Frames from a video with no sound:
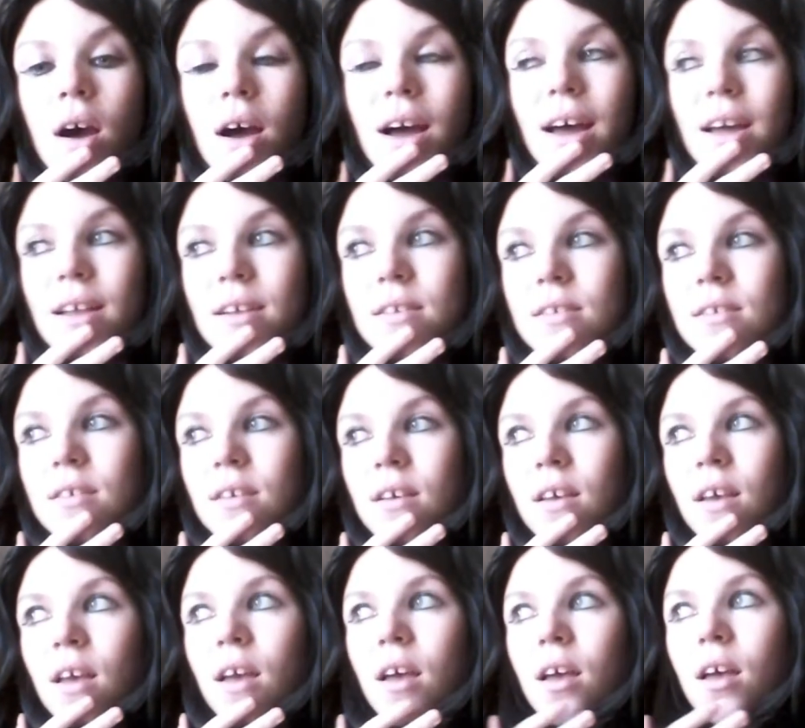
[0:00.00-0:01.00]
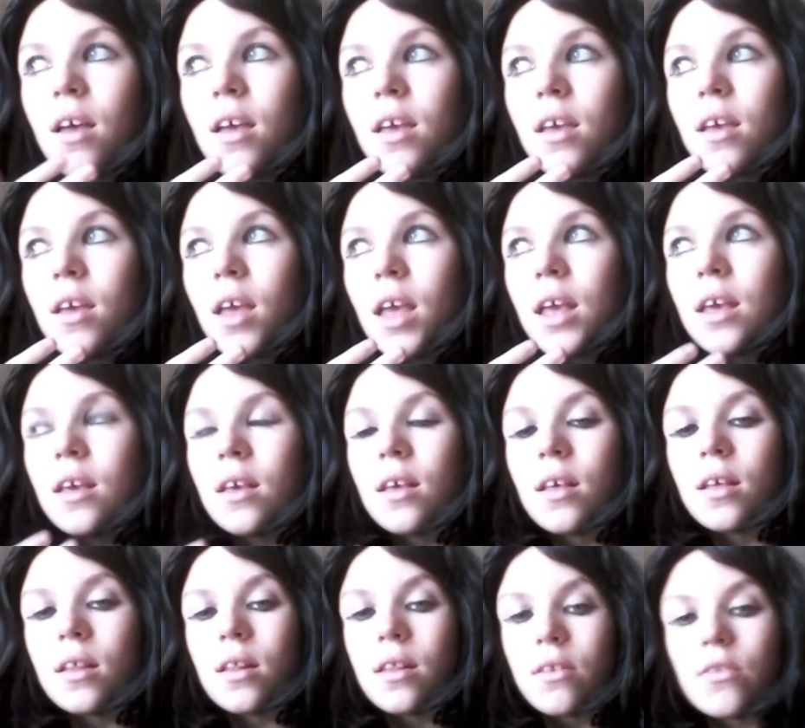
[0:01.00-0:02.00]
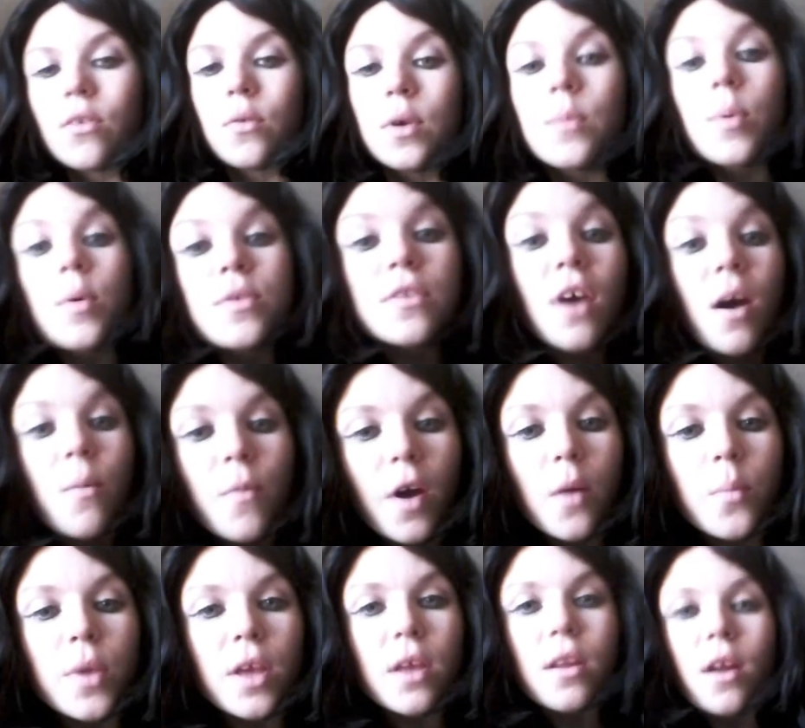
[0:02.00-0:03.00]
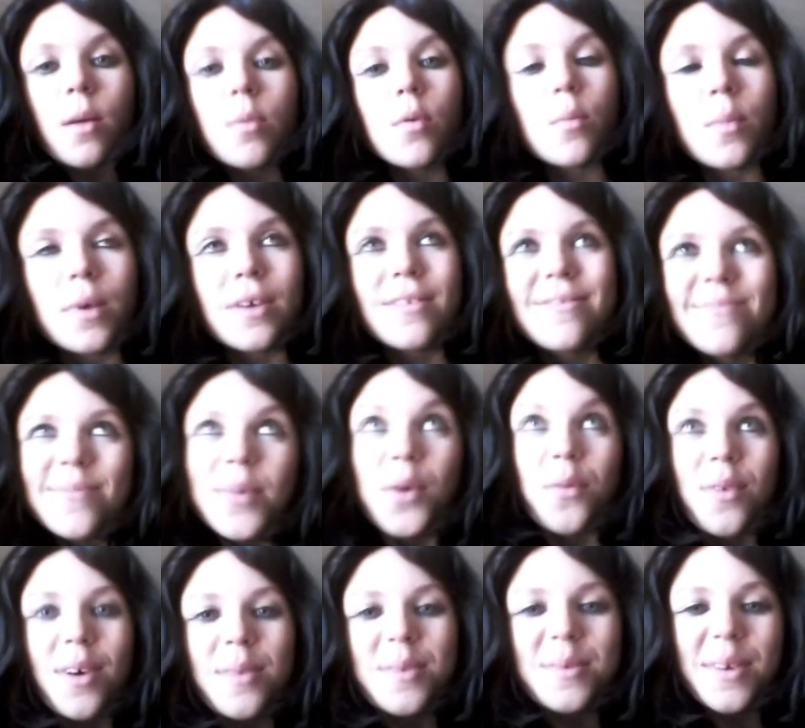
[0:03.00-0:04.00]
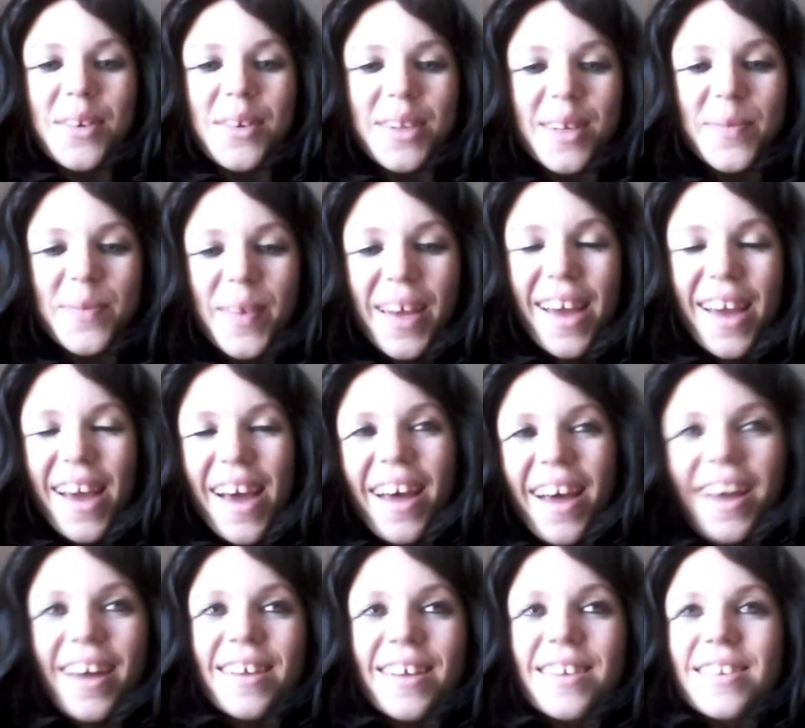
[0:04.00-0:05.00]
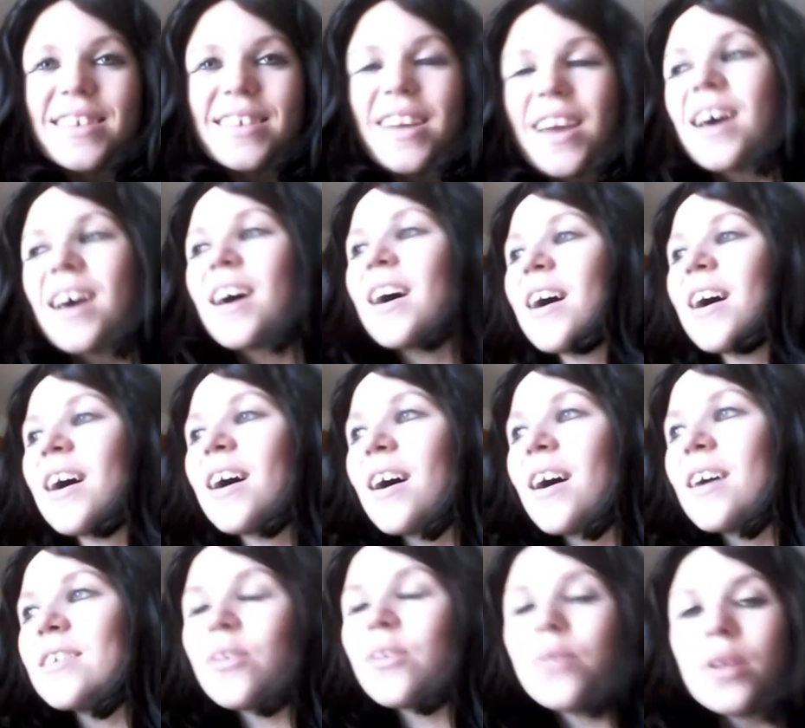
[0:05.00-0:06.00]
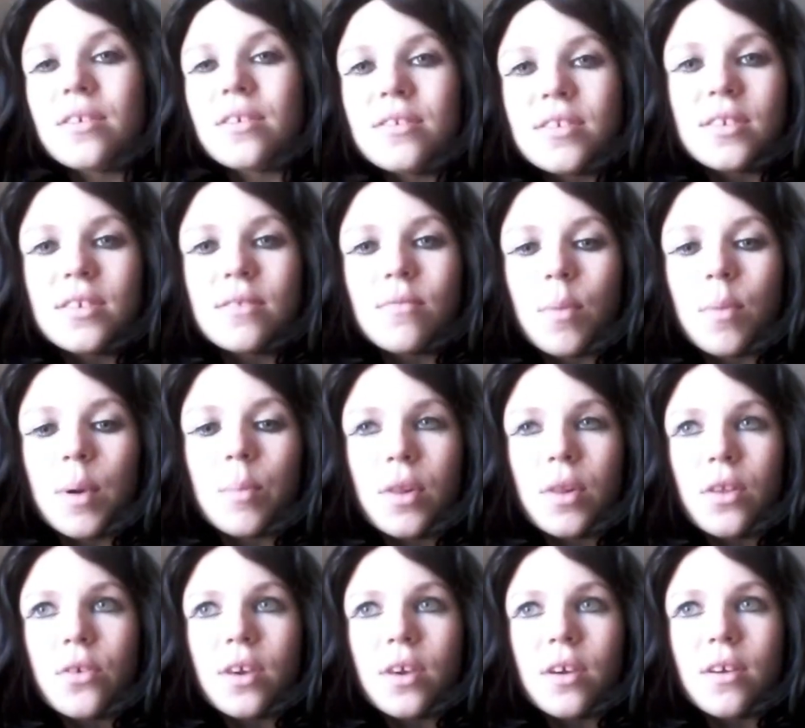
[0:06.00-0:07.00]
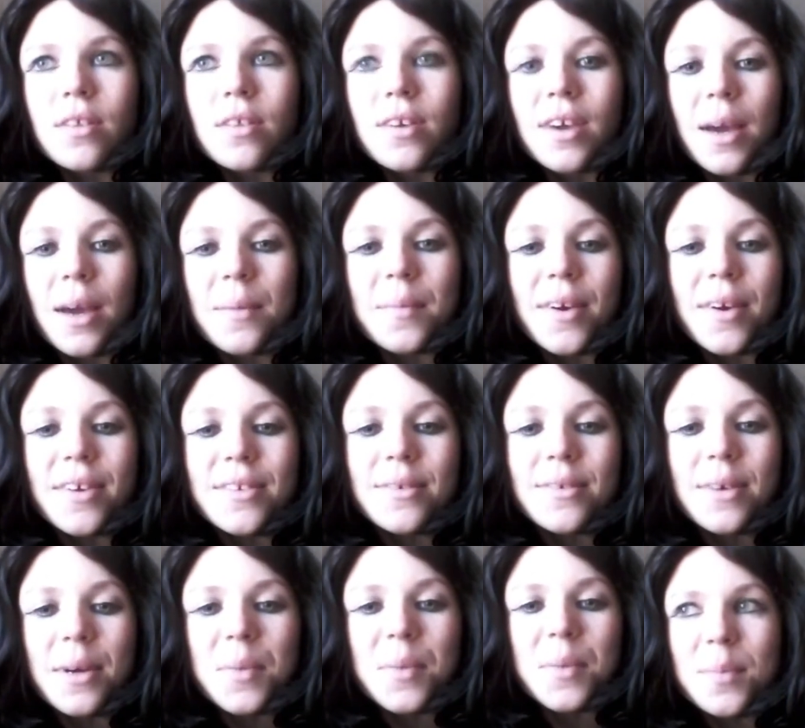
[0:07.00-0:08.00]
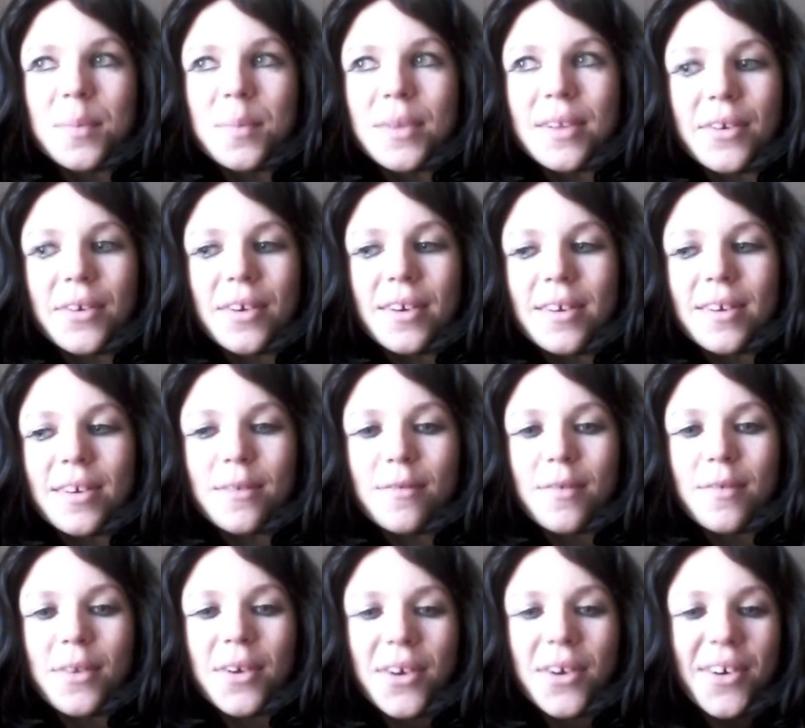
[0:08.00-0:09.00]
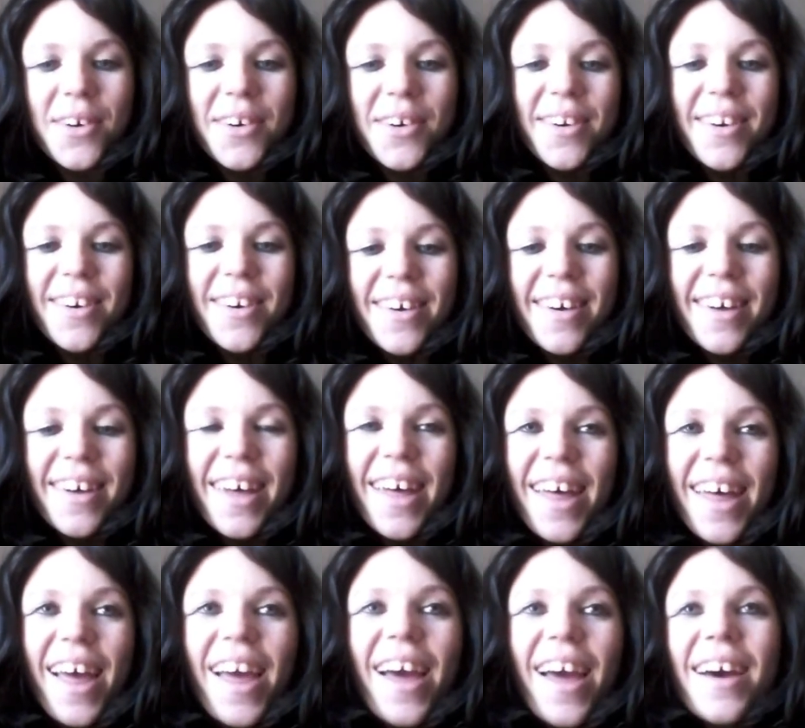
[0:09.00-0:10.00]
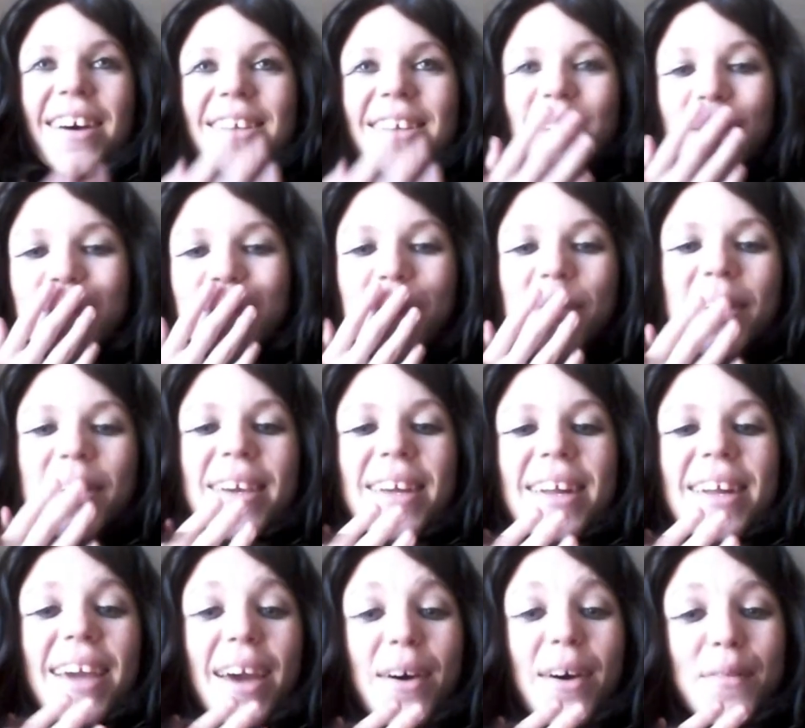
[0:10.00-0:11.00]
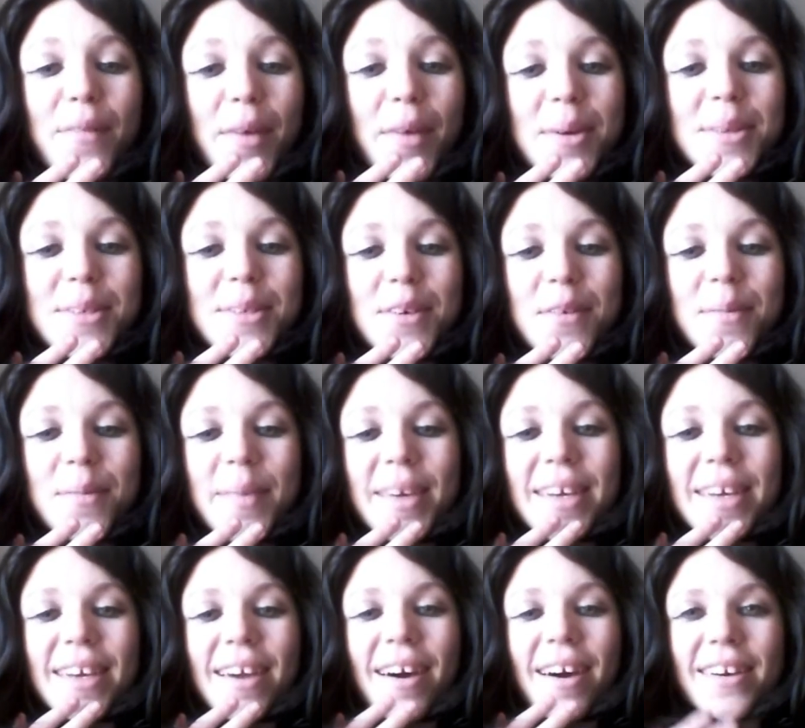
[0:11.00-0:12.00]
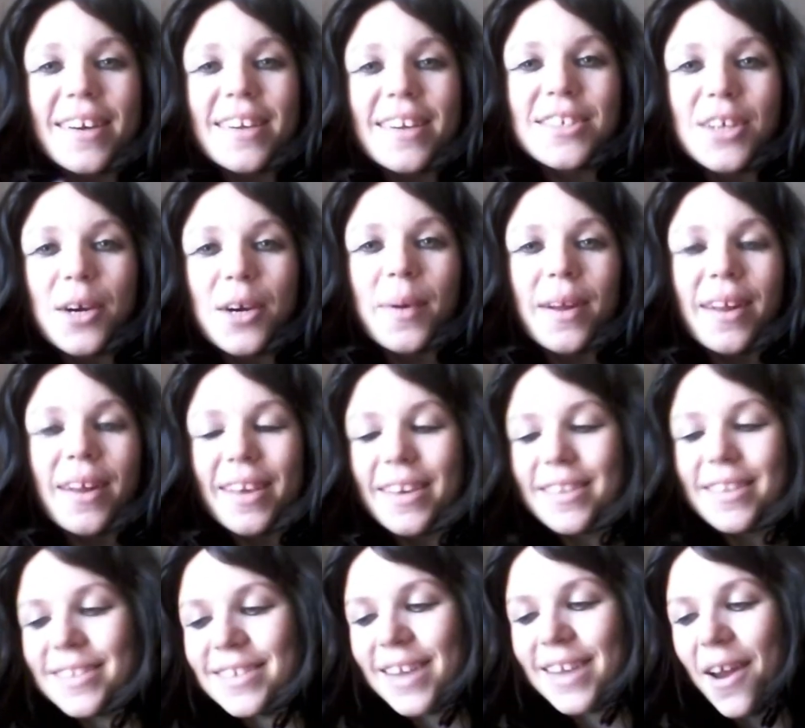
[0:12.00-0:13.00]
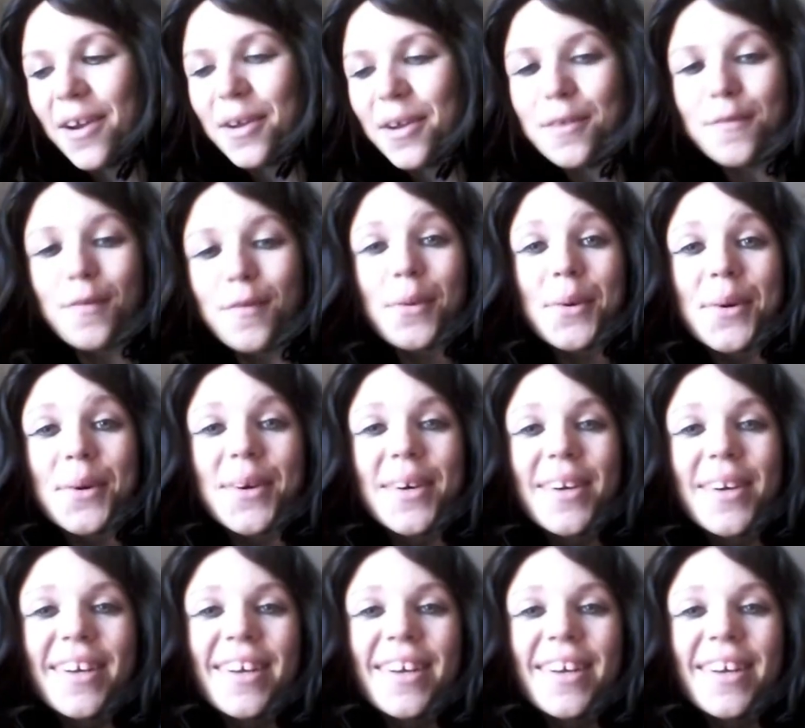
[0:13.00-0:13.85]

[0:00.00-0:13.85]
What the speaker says: And so he put his arm around me, and I put my both arms around him, and I don't actually remember looking at the camera, so I might looking at the floor. So I'm probably gonna get a photo of me hugging Jared Padalecki staring at the floor.